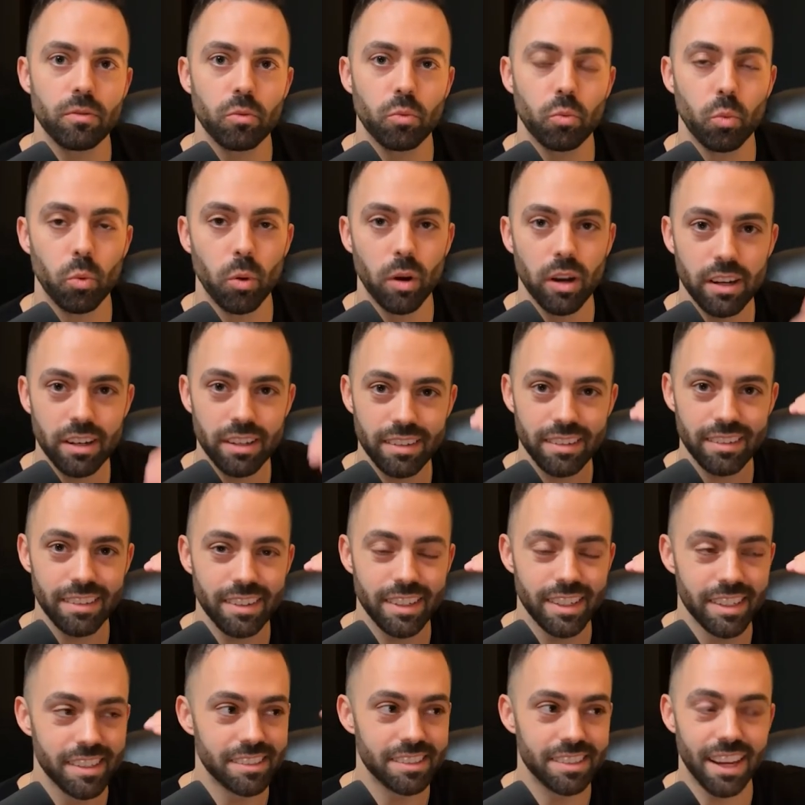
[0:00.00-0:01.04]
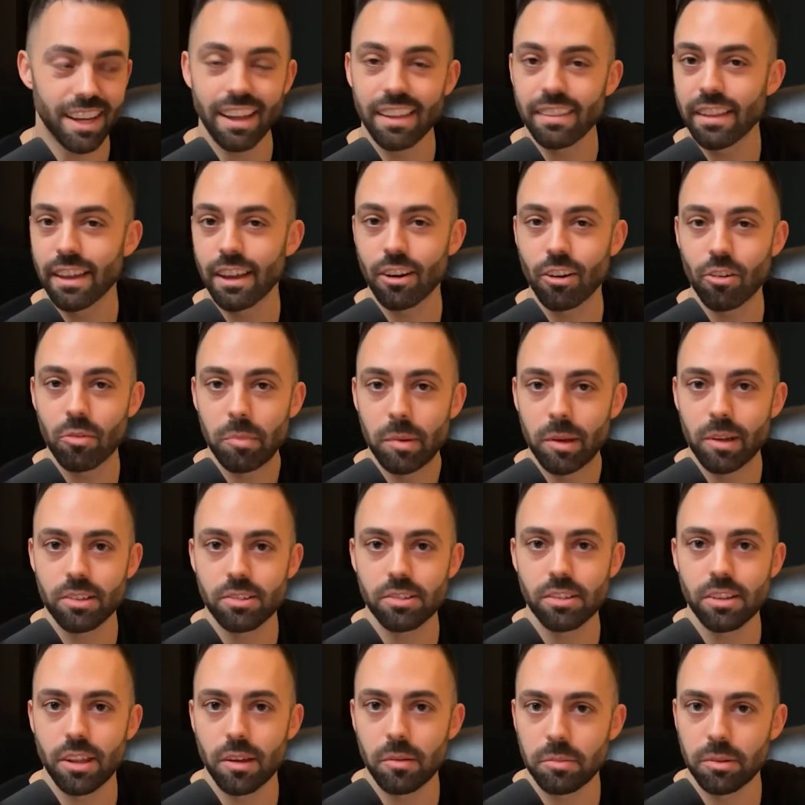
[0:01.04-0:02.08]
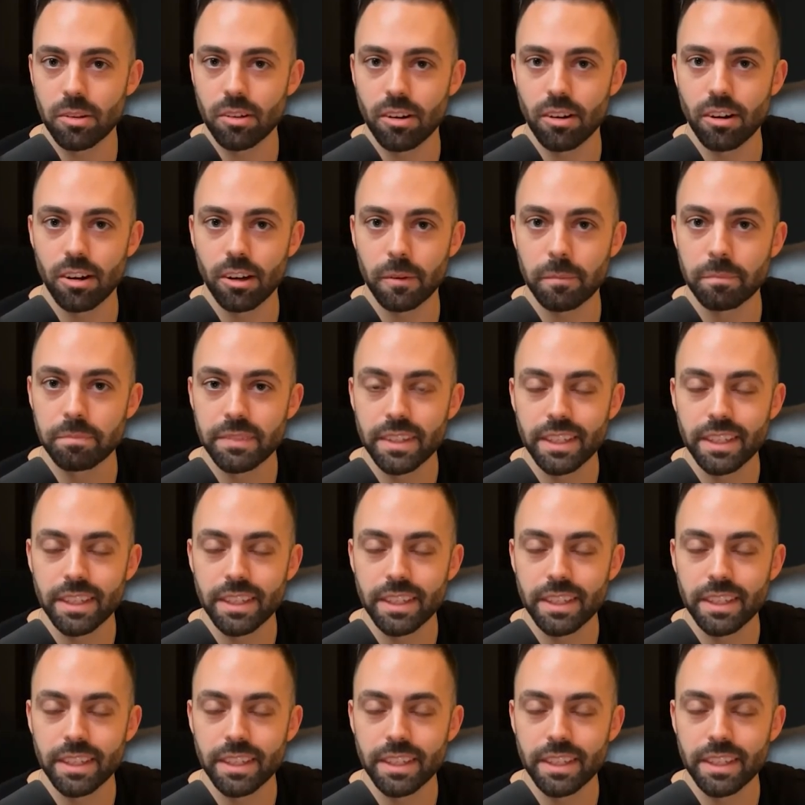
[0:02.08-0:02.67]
what is on that homepage of that blog.